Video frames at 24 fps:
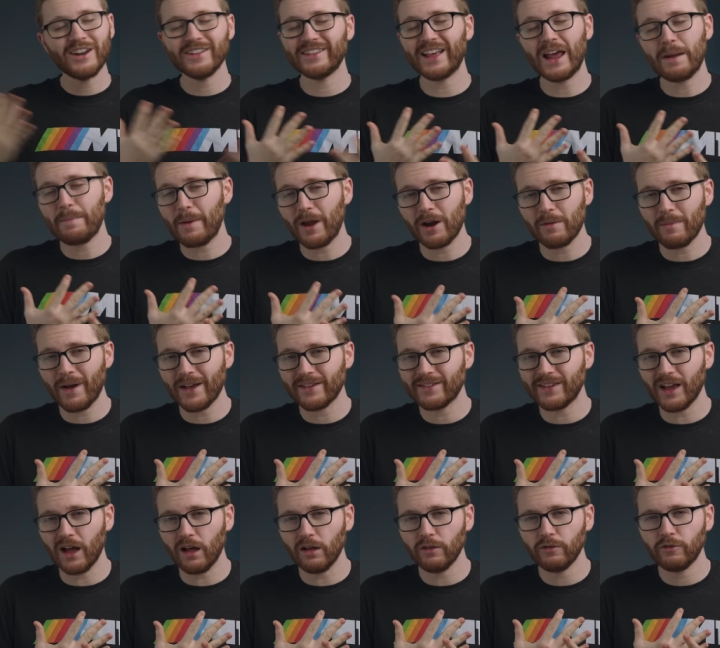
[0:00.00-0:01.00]
have said it better
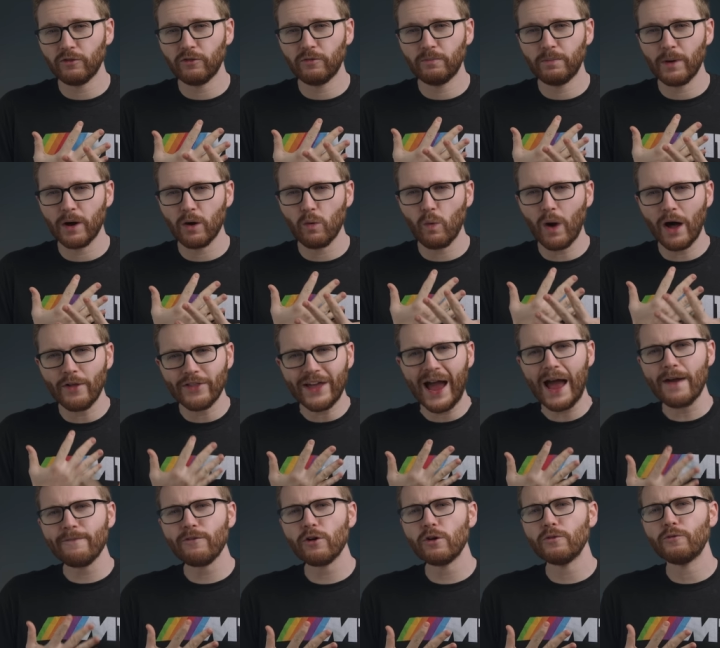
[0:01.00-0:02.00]
myself. But while the
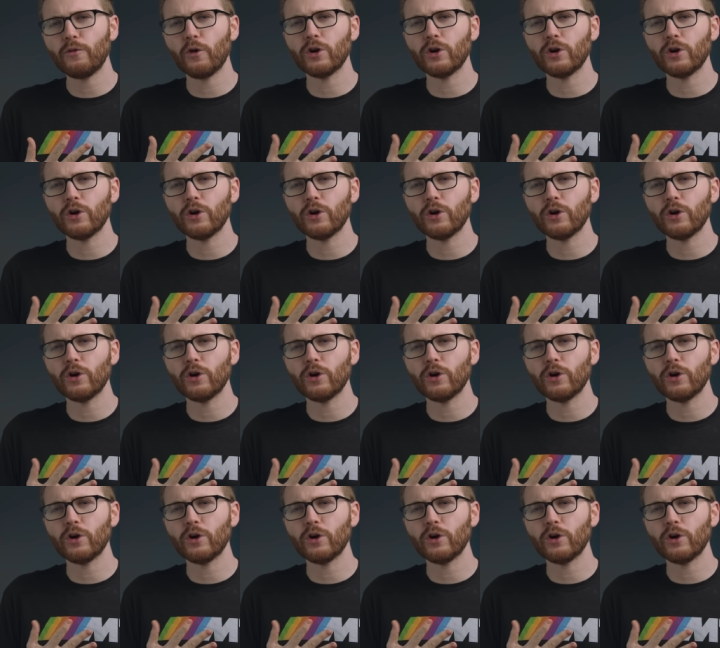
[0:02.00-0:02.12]
iPhone